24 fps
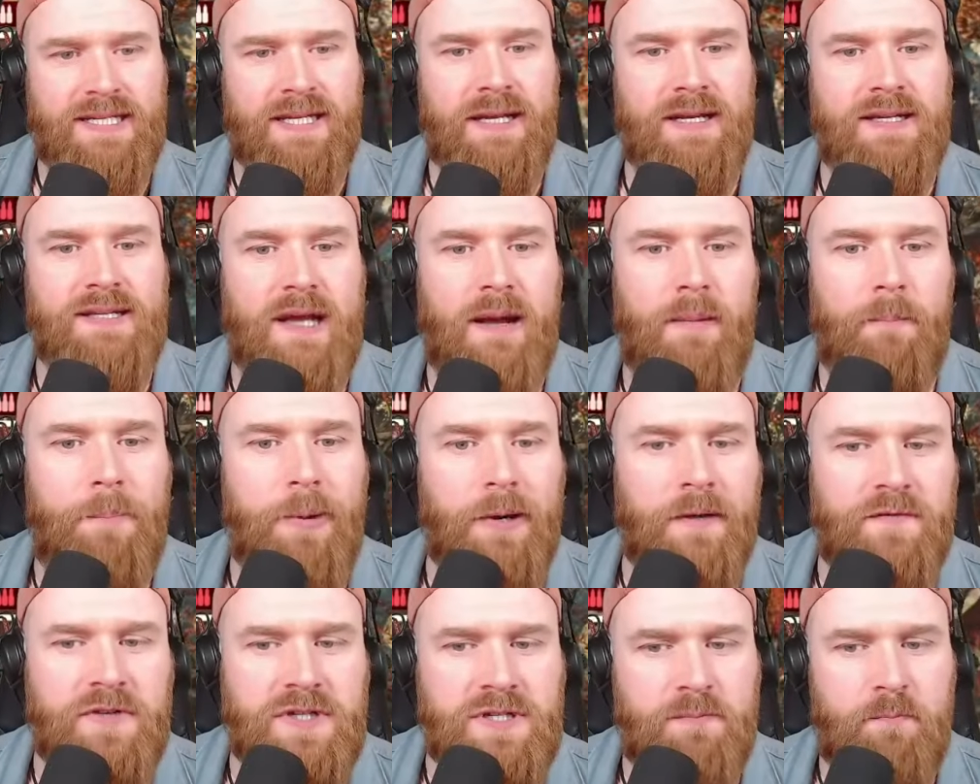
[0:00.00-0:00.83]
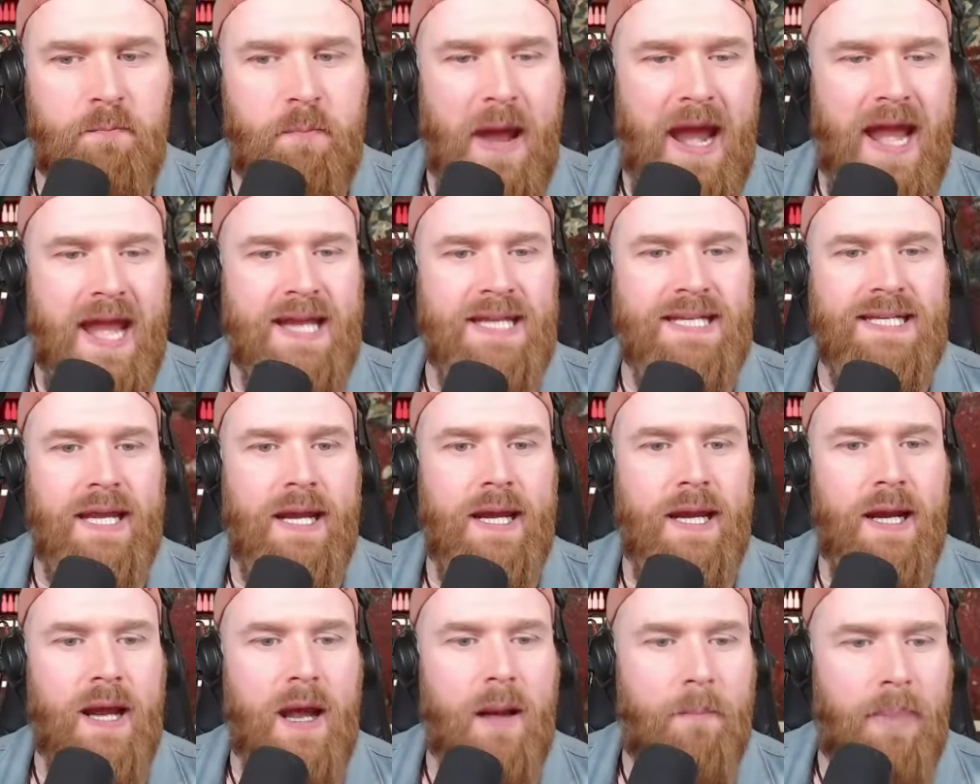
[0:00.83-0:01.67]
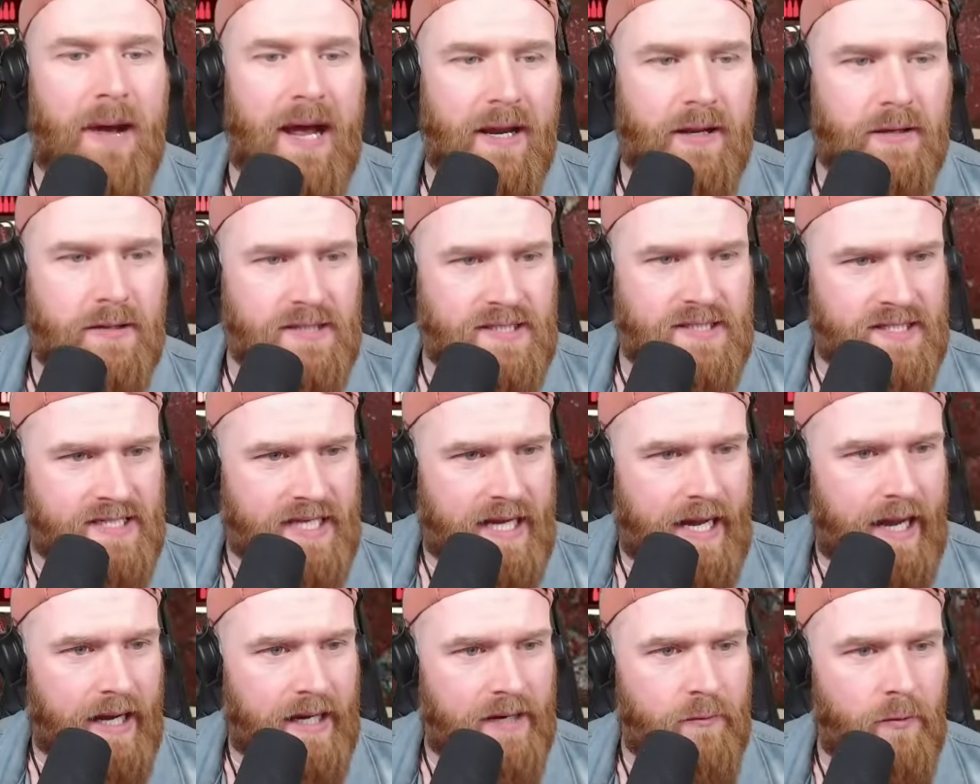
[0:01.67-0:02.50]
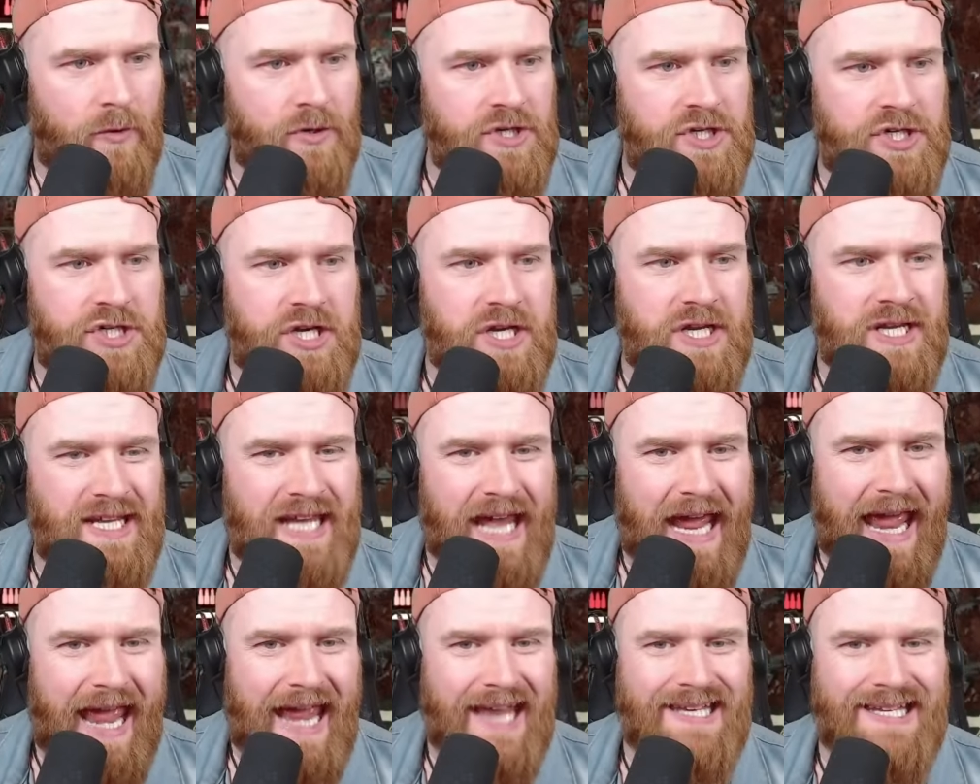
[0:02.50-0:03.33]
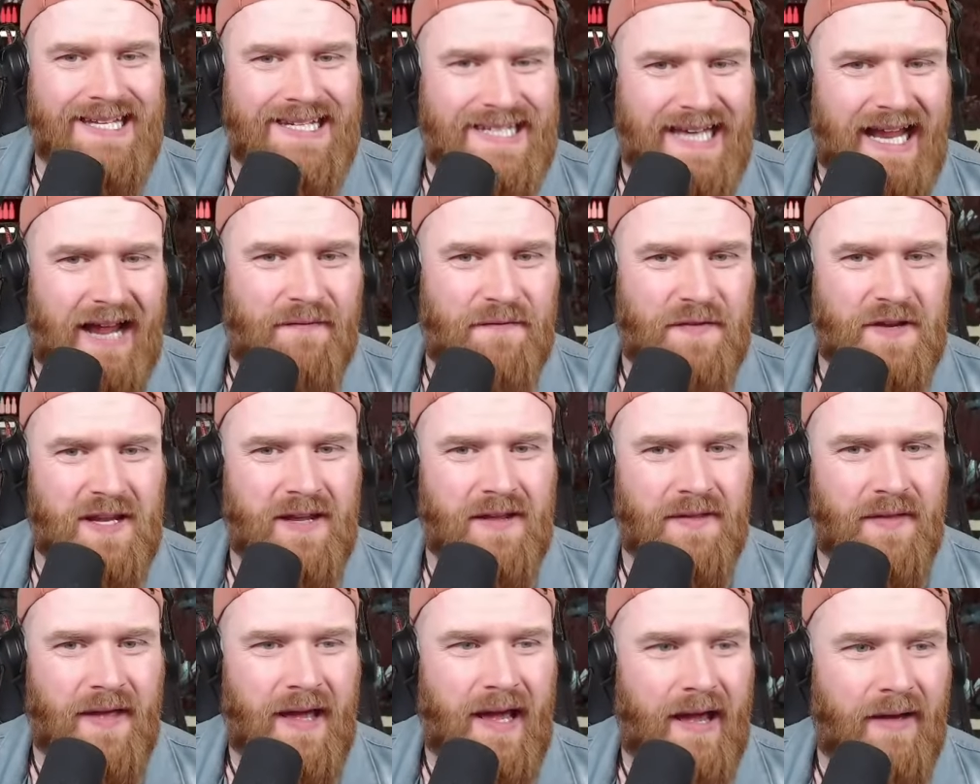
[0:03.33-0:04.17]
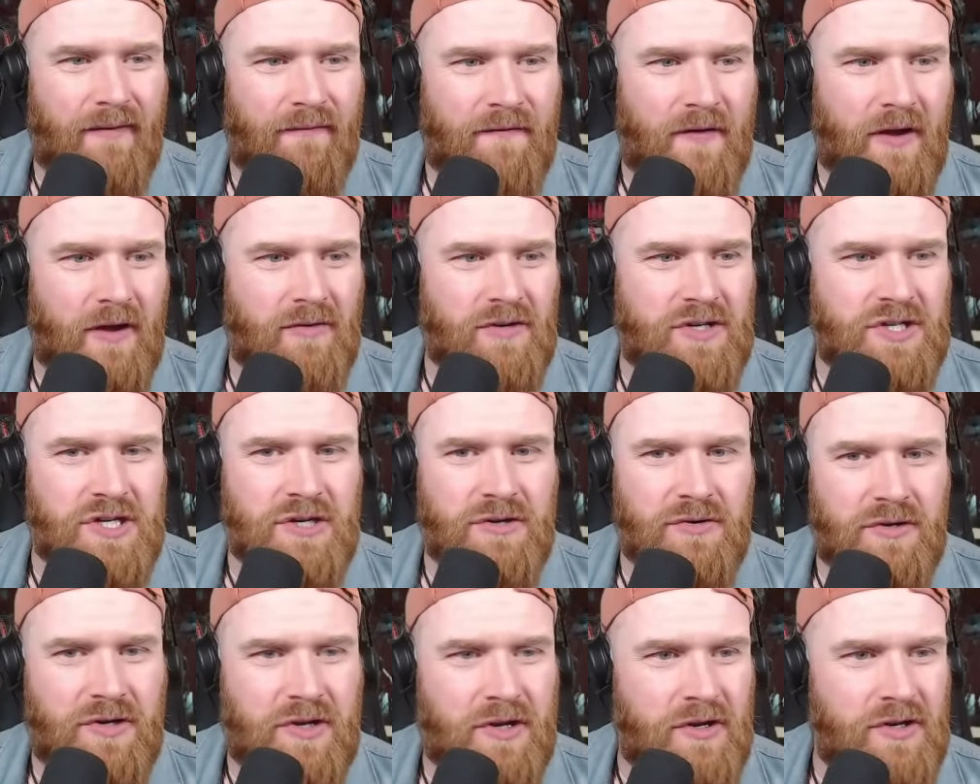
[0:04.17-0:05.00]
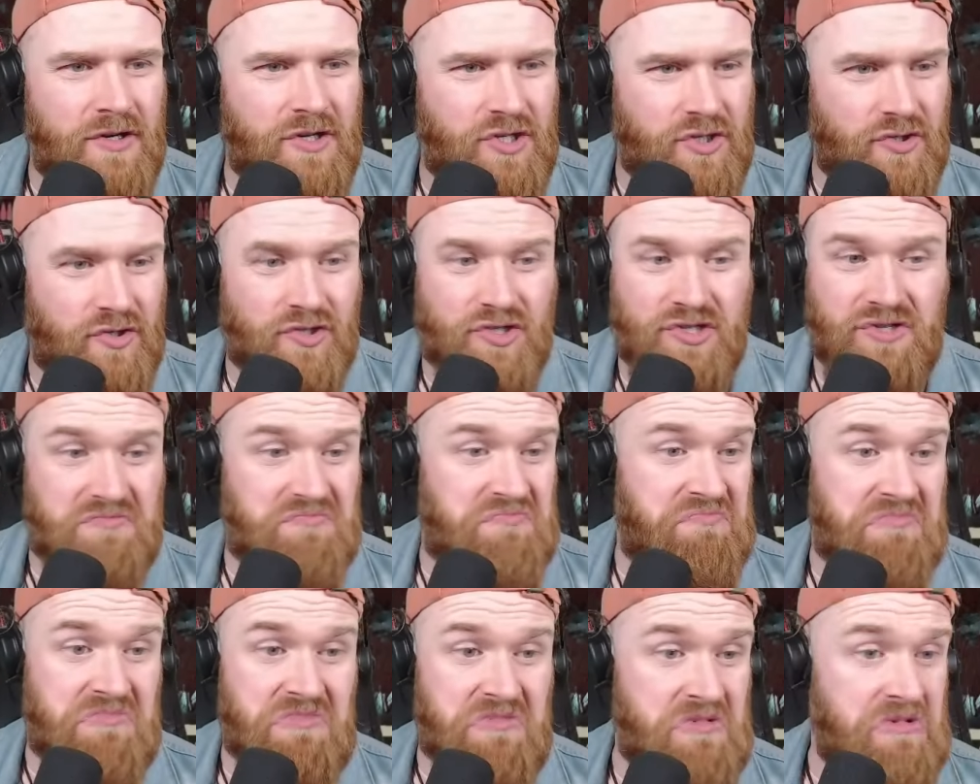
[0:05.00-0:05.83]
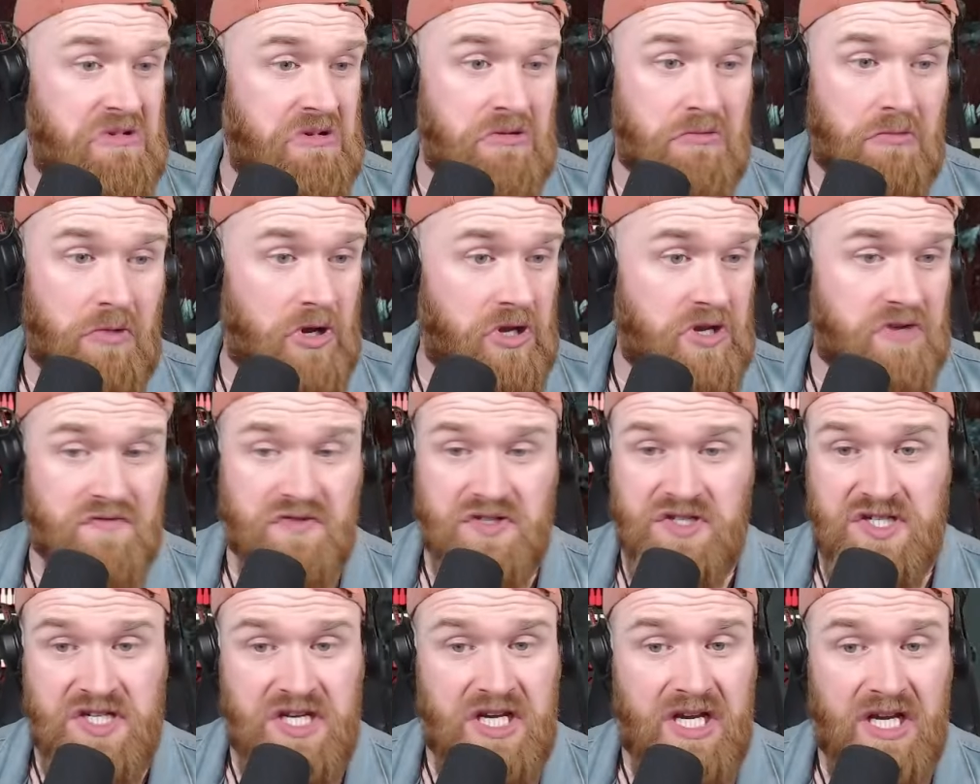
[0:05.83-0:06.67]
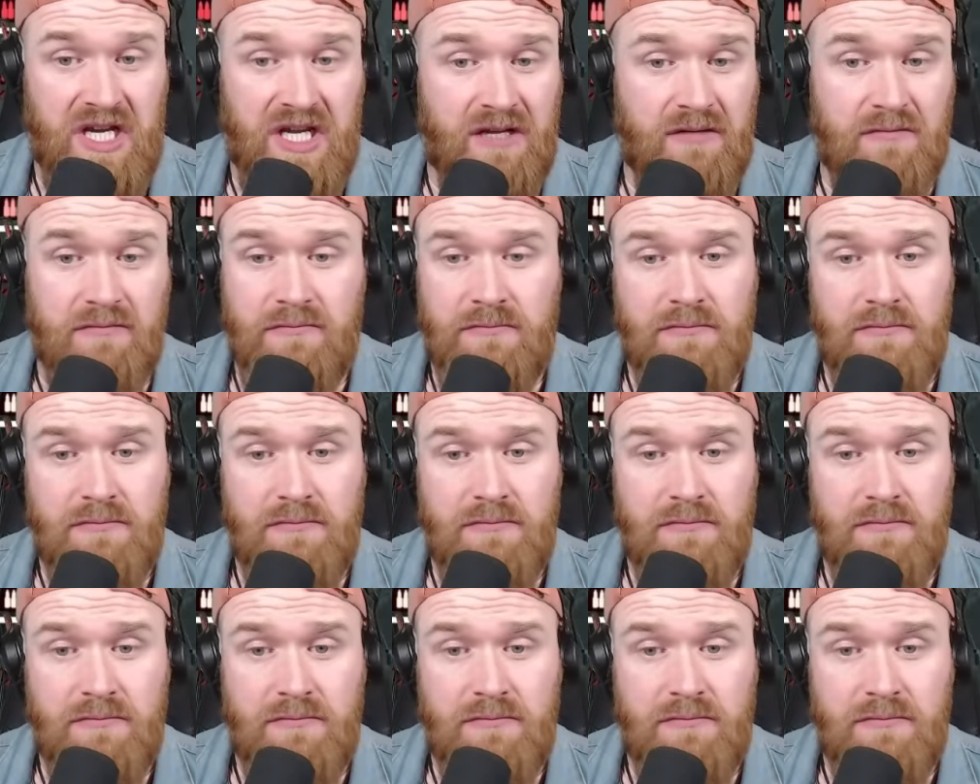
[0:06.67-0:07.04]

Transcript: an example of just baiting a bile's attack. Once you get savvy at that, folks, you can just... Well, you've just seen it.